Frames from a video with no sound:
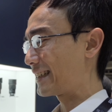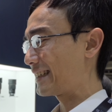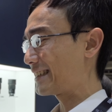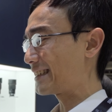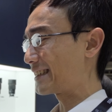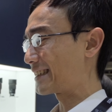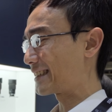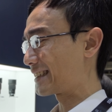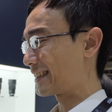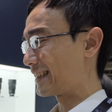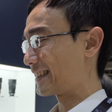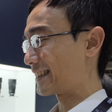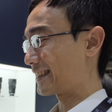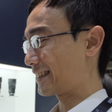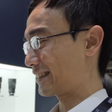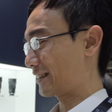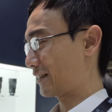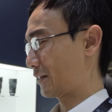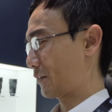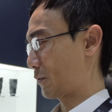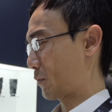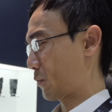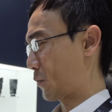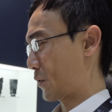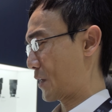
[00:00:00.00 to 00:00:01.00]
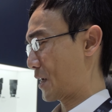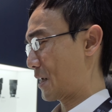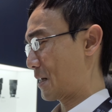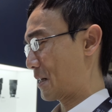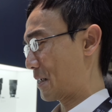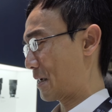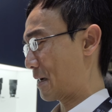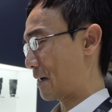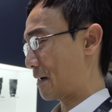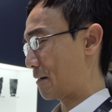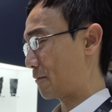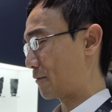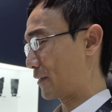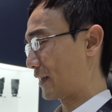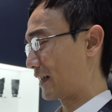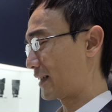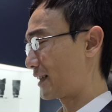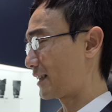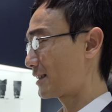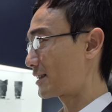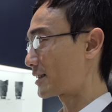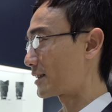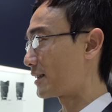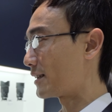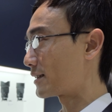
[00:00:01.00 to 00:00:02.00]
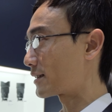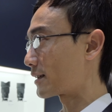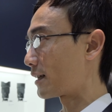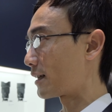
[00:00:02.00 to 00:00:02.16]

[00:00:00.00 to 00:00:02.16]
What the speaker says: This is really heavy. This is